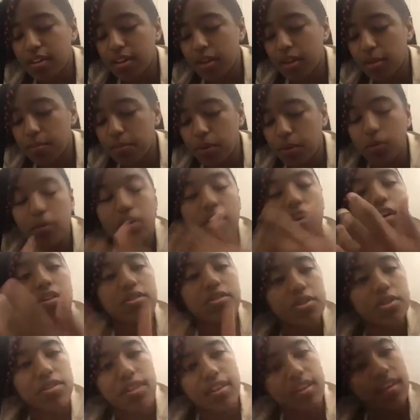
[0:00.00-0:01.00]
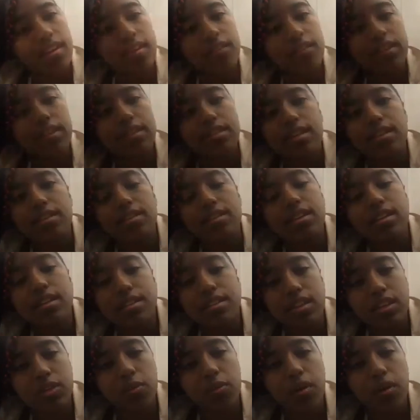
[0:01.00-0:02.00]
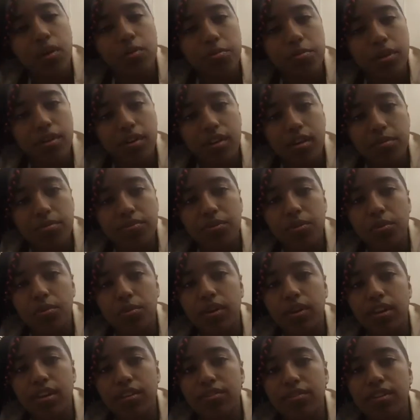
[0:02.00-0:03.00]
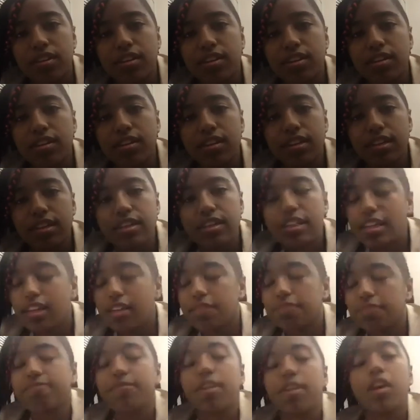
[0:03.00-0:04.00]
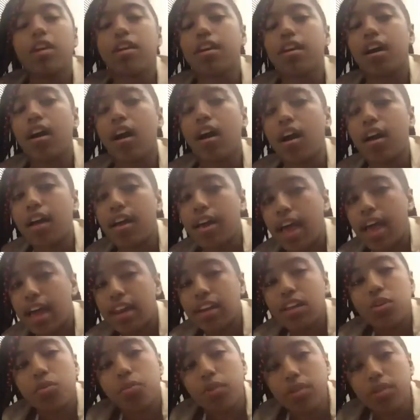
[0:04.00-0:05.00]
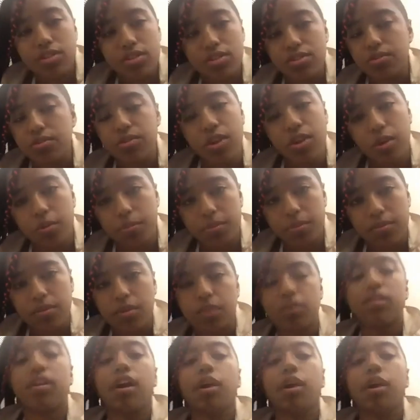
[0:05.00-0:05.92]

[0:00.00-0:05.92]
but when also thinking of these ideas that you all have brought up for what even anyone's utopia, or a